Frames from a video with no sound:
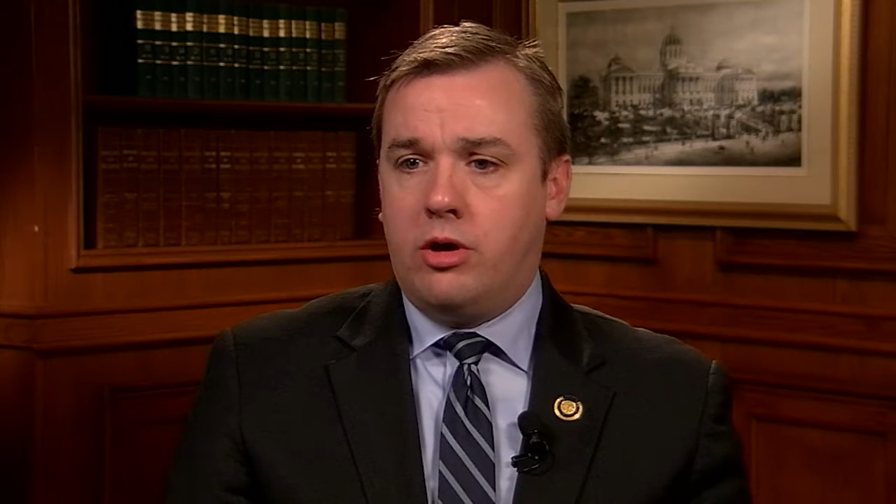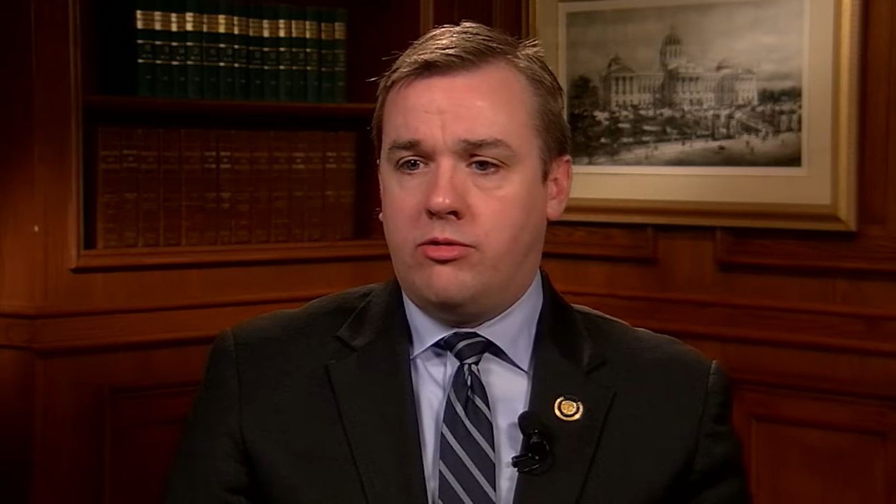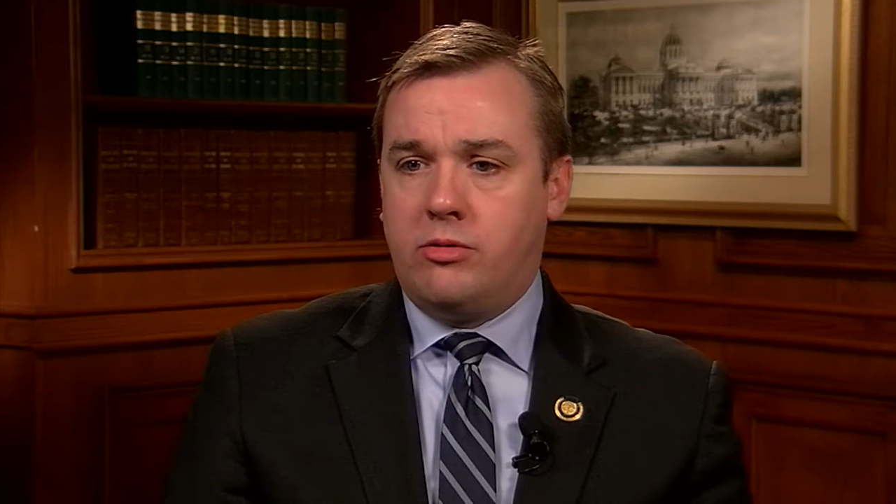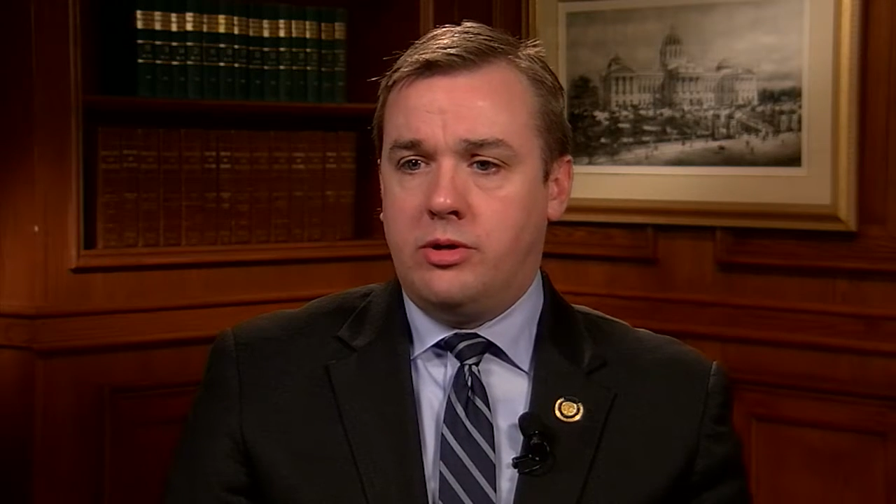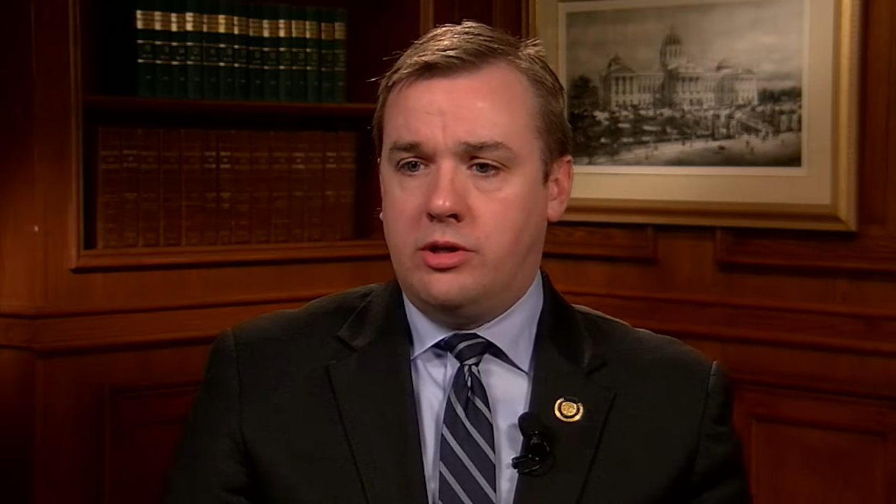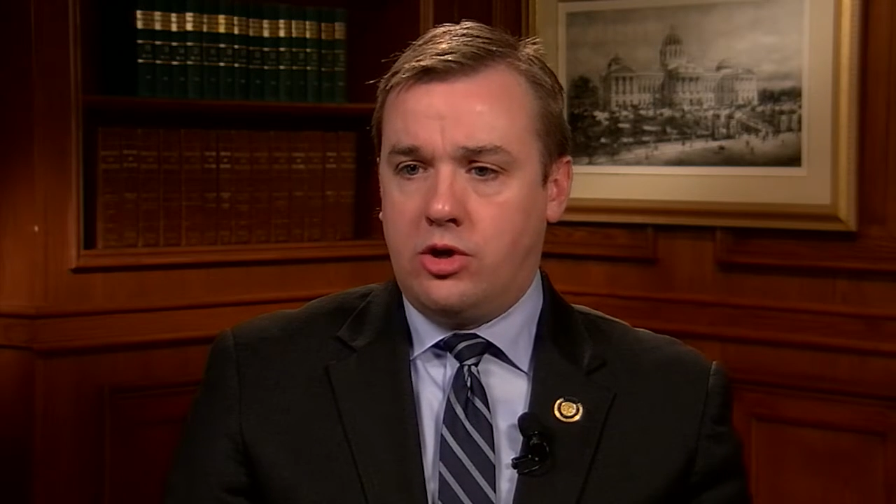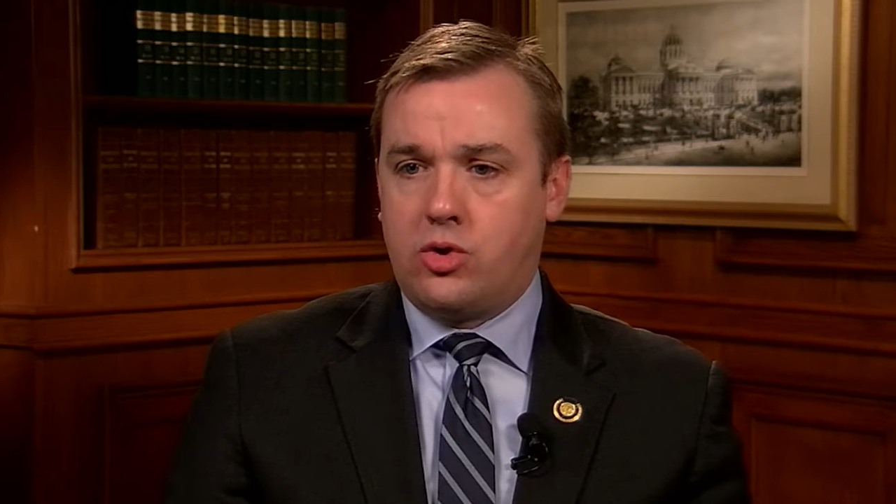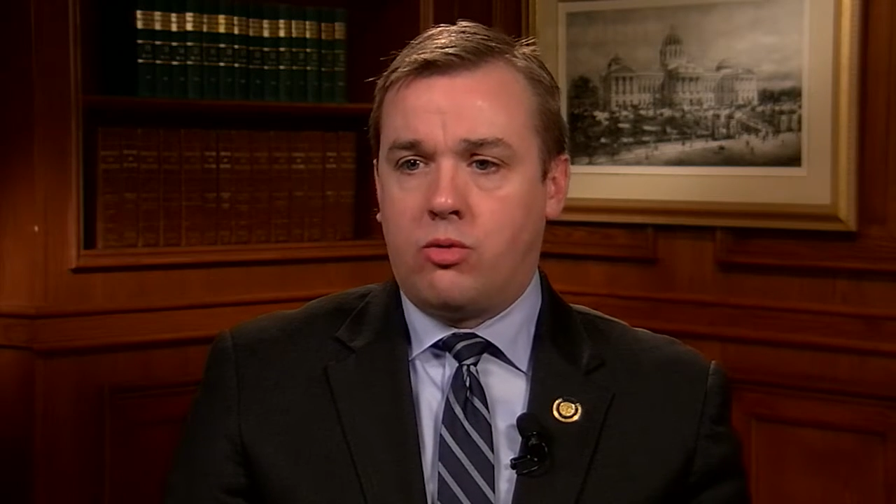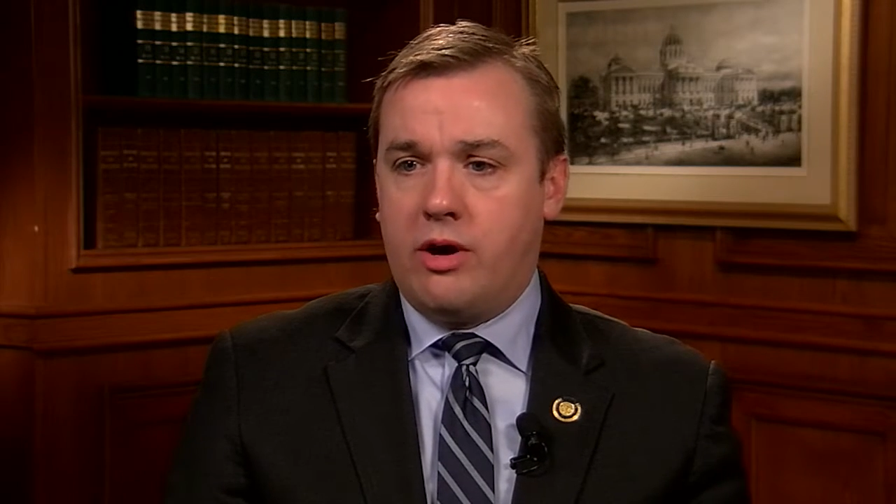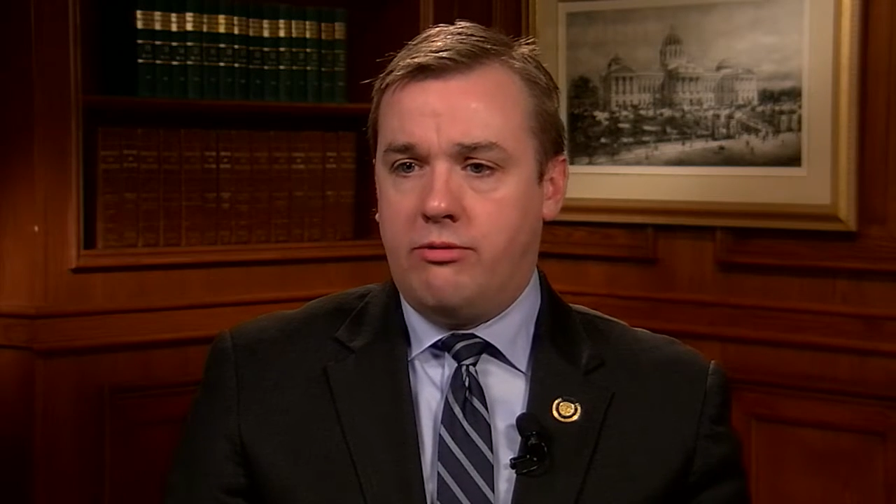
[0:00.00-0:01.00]
some
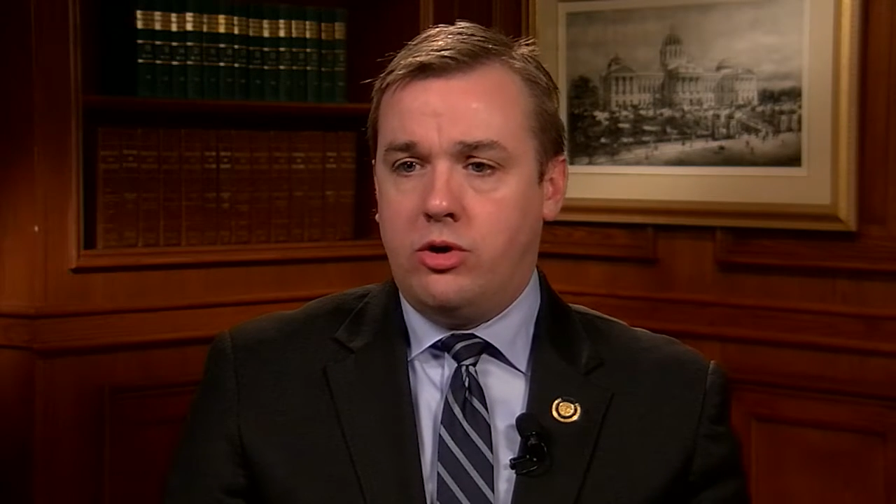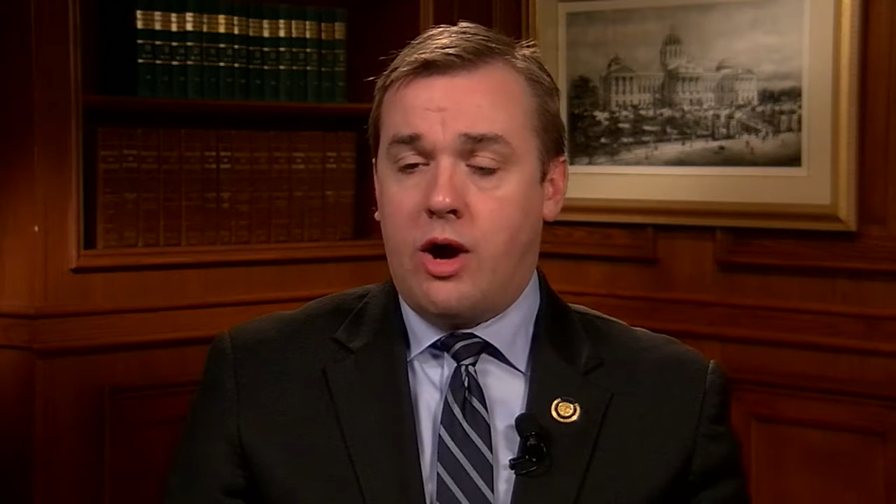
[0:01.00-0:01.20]
additional revenue.